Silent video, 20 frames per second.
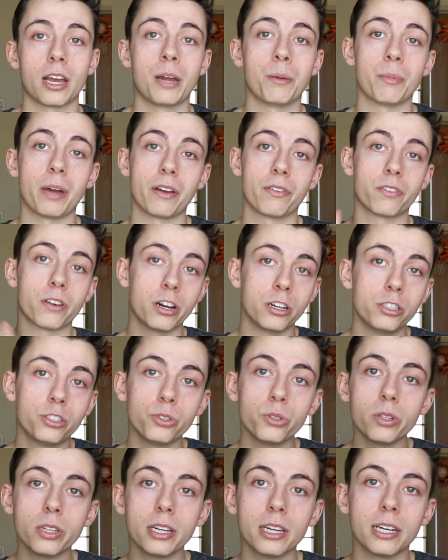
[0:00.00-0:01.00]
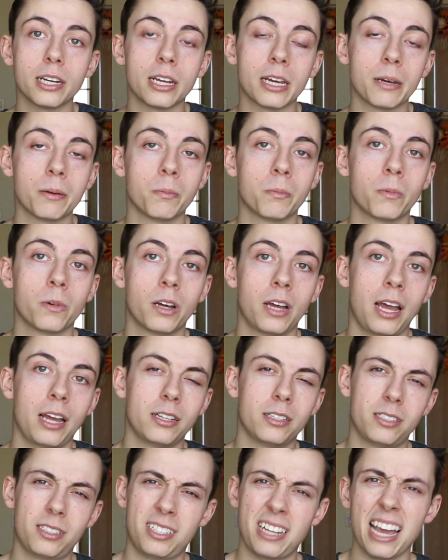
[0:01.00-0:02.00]
and my friend Julie and him
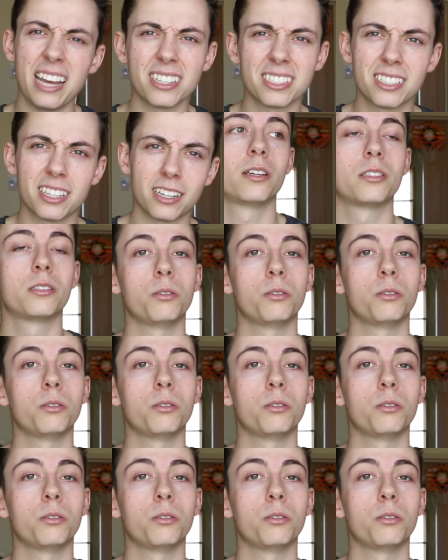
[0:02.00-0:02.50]
had texted.